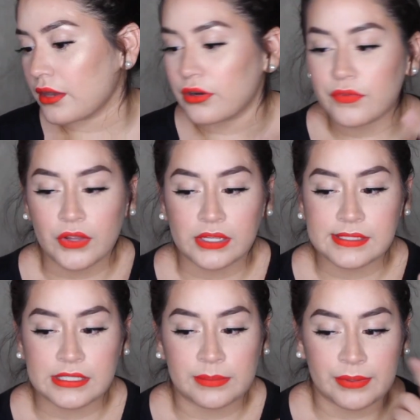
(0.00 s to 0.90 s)
I don't know if y'all can
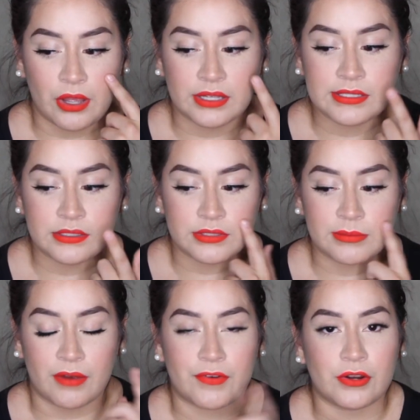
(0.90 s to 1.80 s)
see, but y'all can still
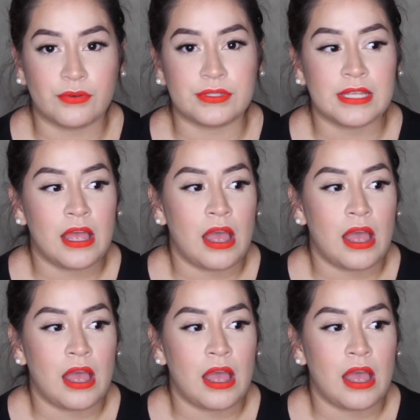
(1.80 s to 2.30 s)
see my freckles.